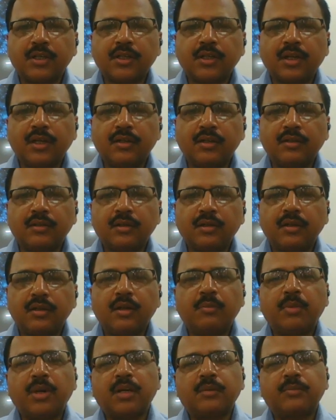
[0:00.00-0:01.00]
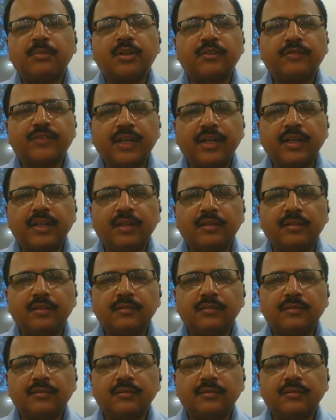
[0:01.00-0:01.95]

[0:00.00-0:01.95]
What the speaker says: Patna, Department of IT.